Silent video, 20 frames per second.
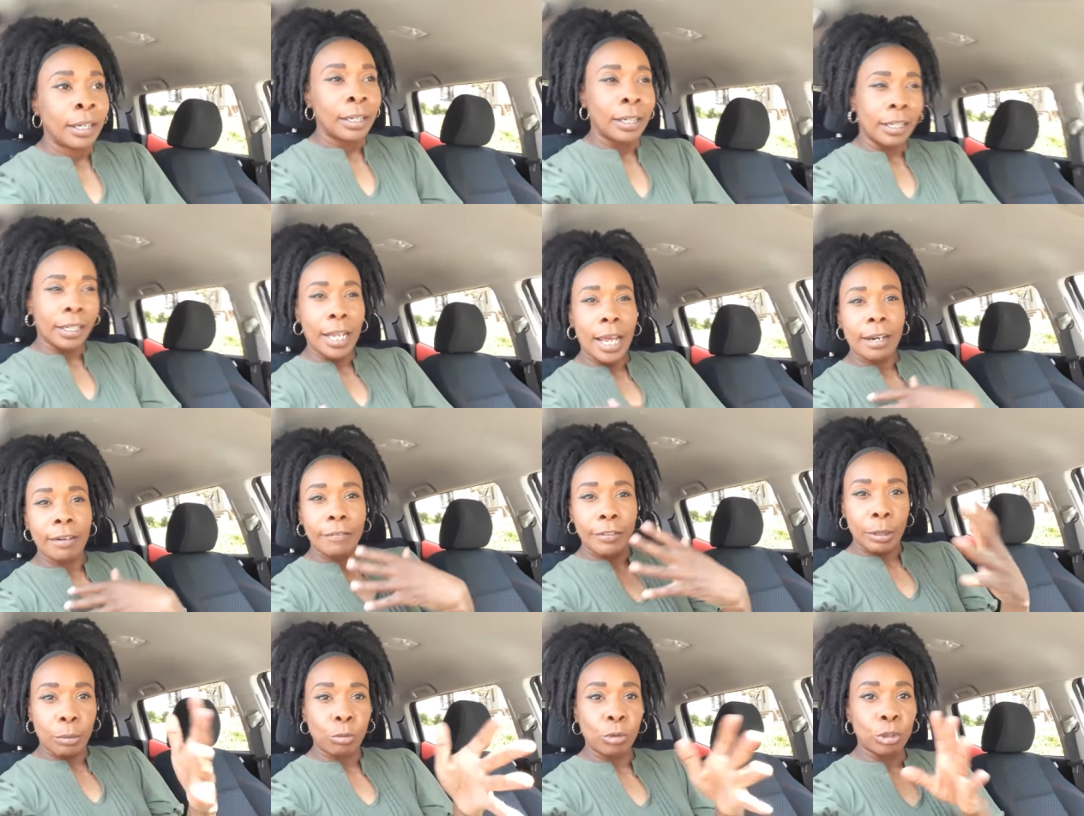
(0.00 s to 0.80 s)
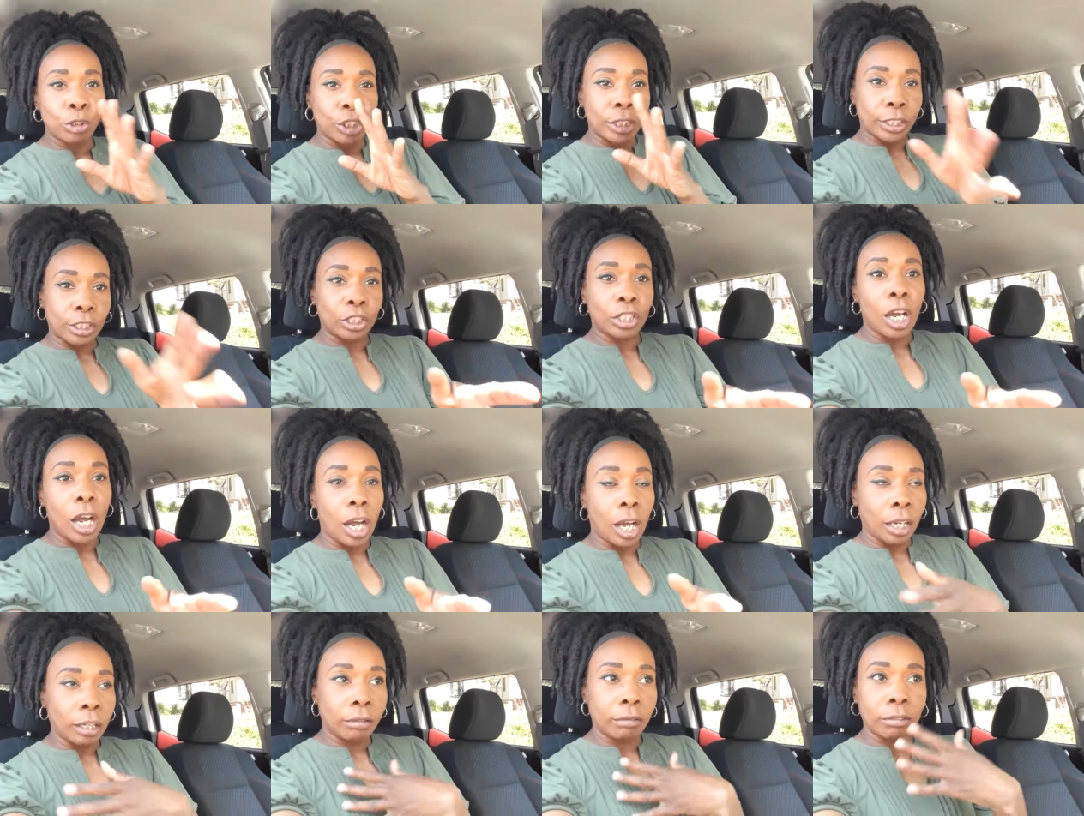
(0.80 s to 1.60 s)
a lot of them will just
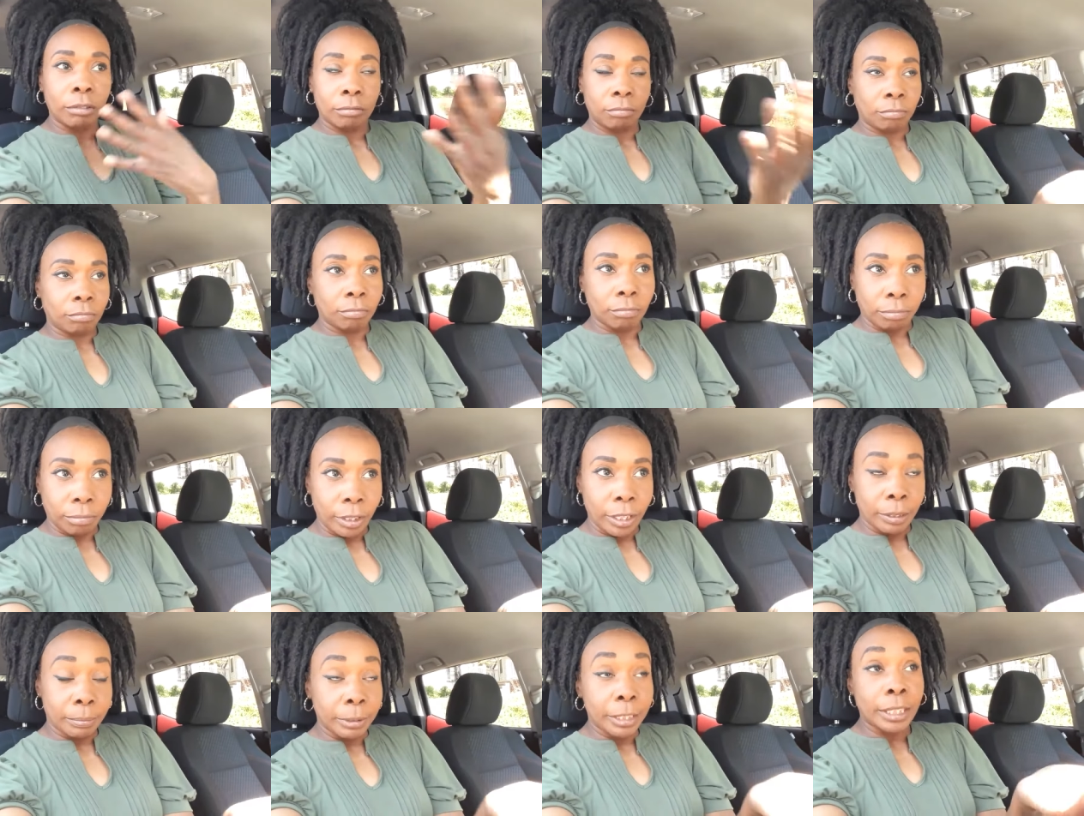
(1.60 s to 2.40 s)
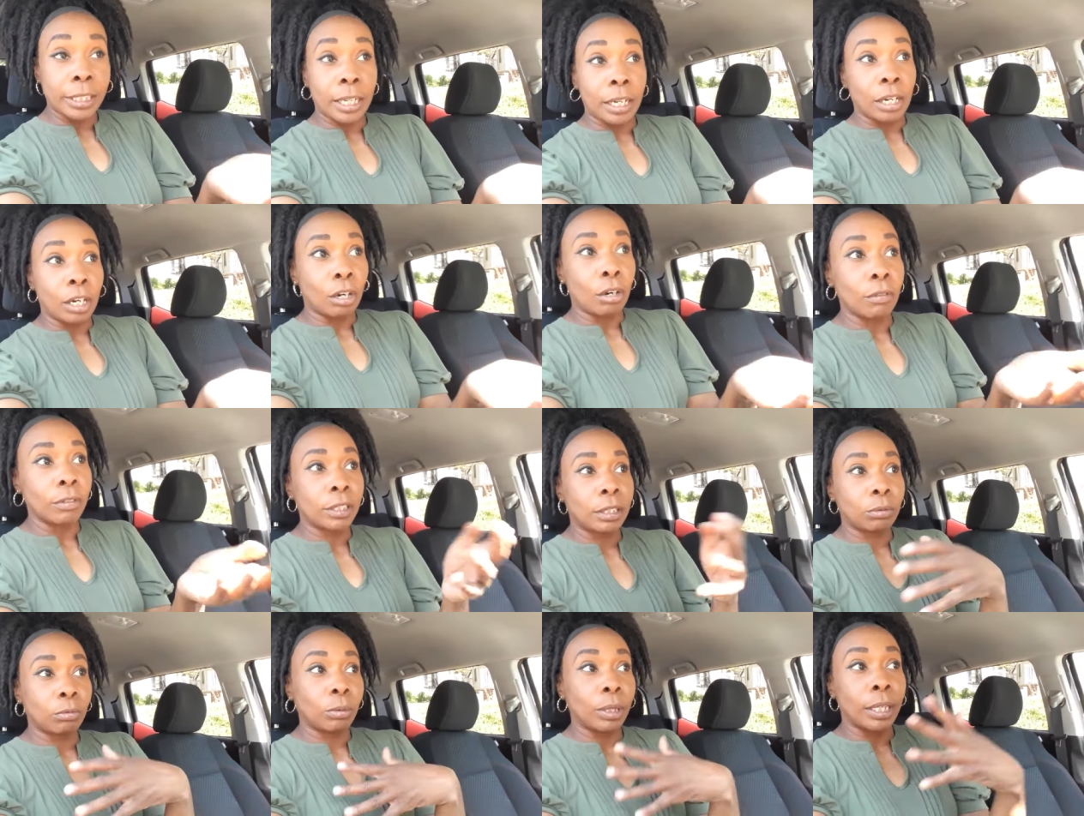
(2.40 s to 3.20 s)
talk
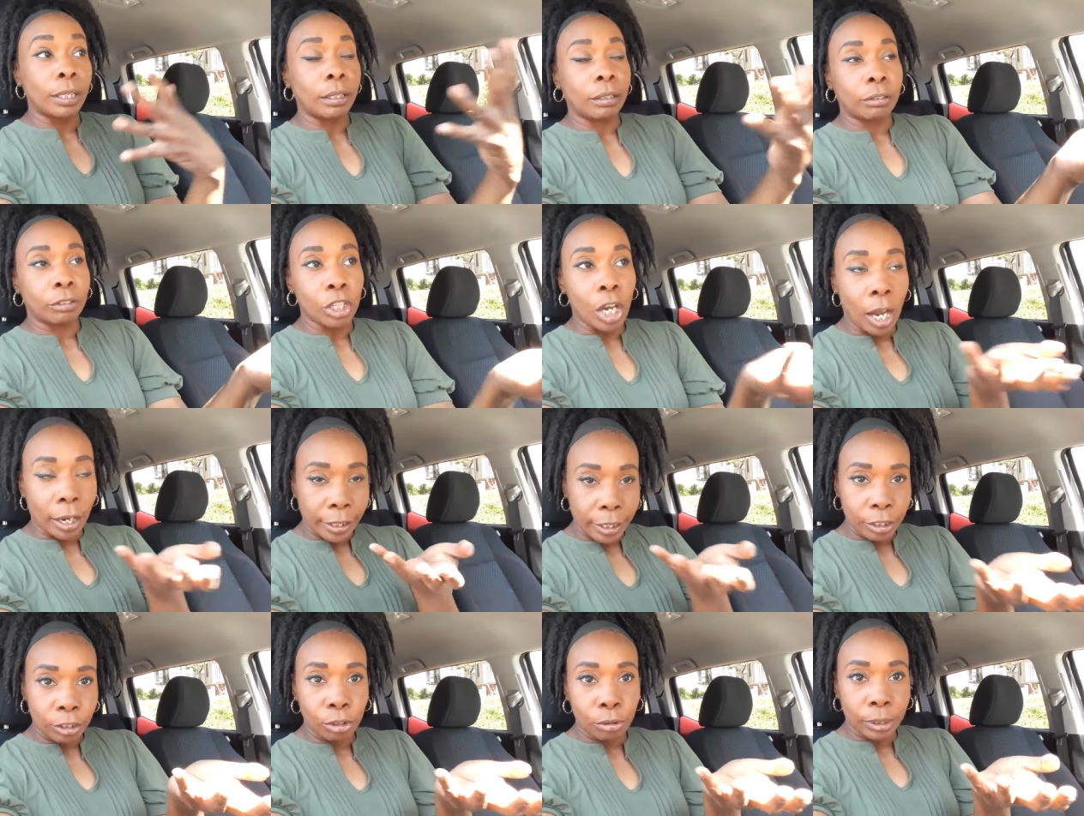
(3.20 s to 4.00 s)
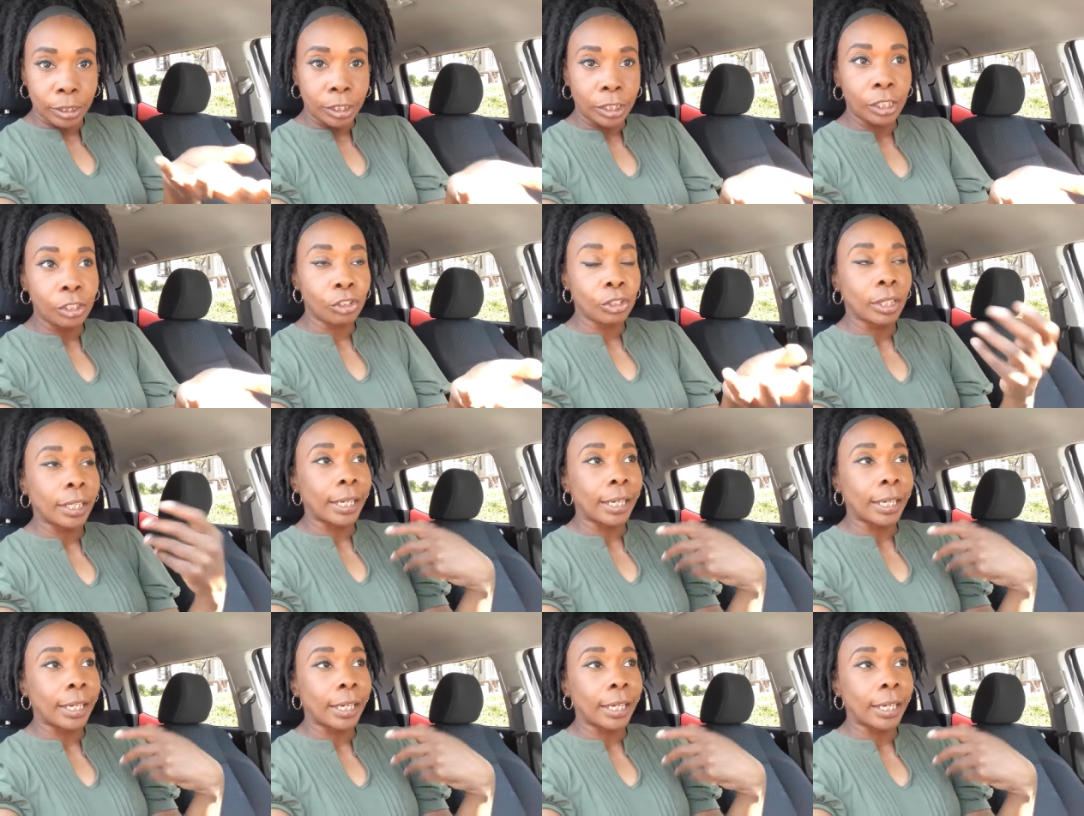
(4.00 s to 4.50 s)
themselves when talking to a teacher.